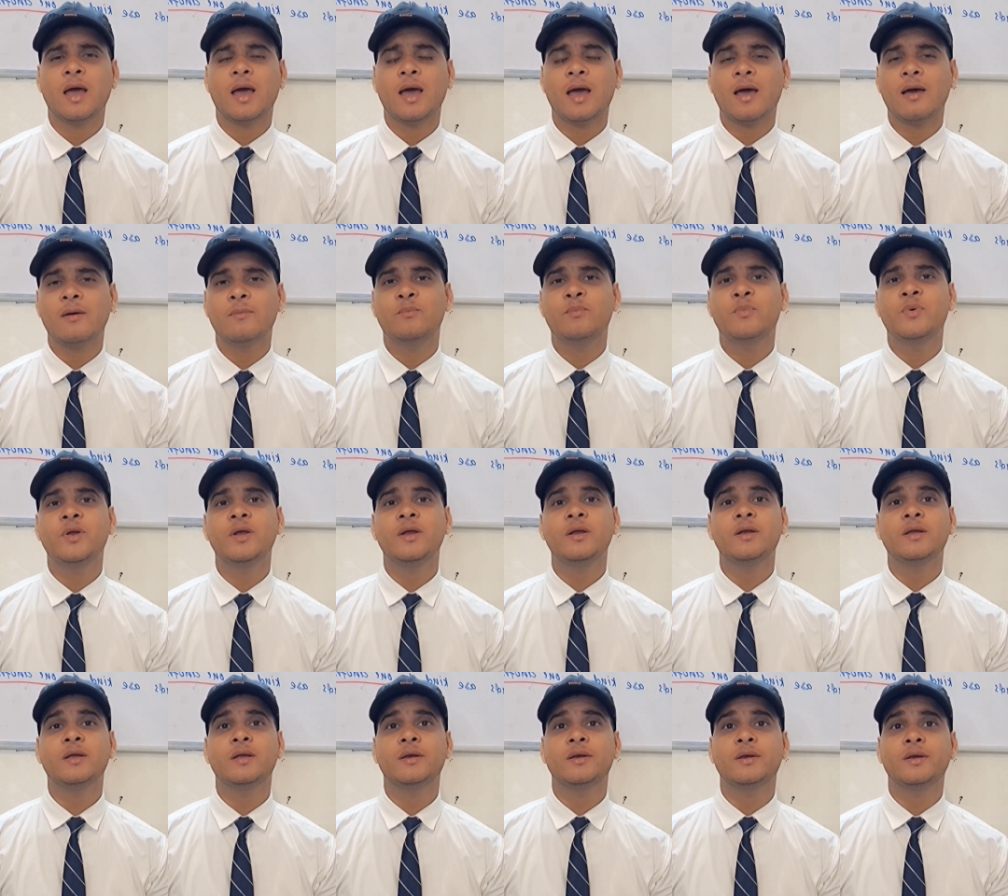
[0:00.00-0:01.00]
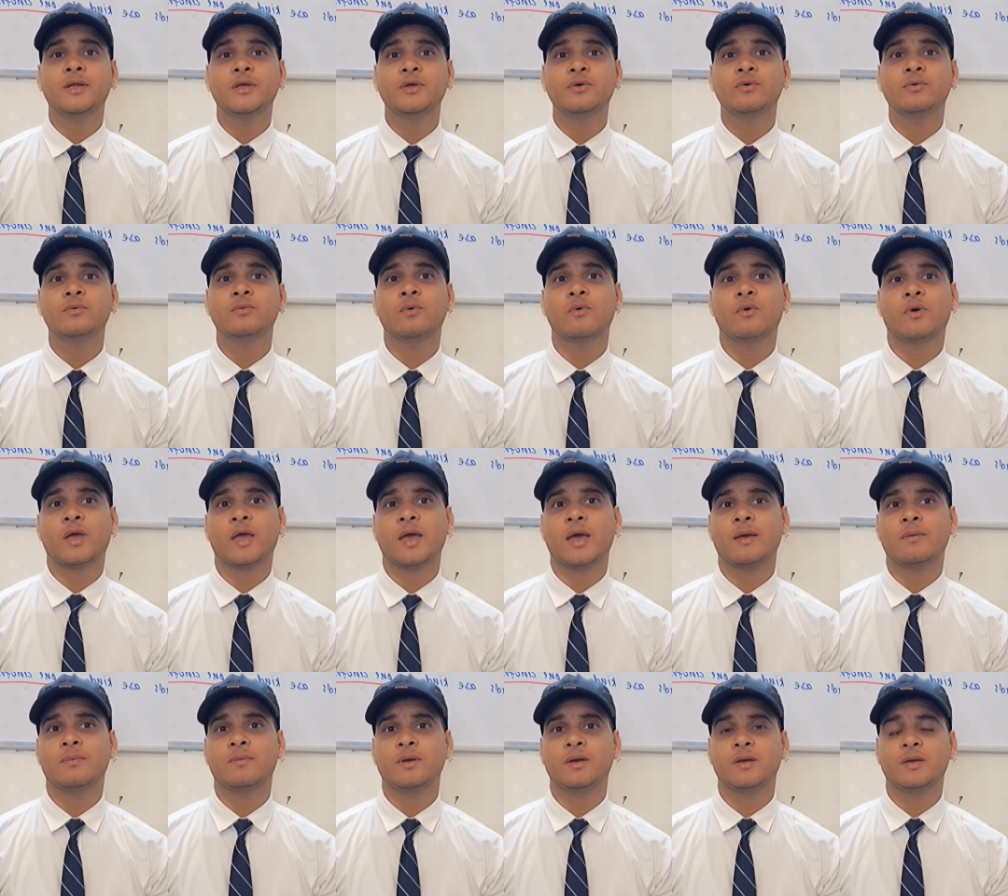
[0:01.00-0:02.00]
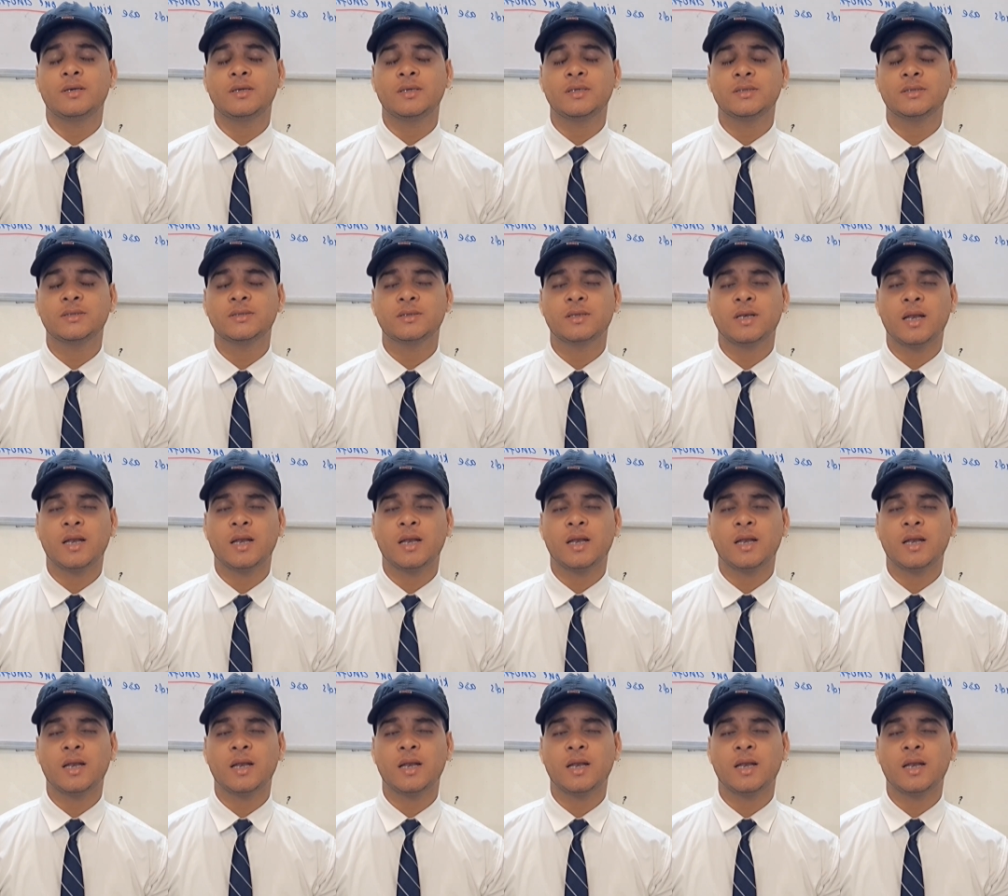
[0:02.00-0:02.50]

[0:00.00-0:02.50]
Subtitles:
everyday new vocabularies.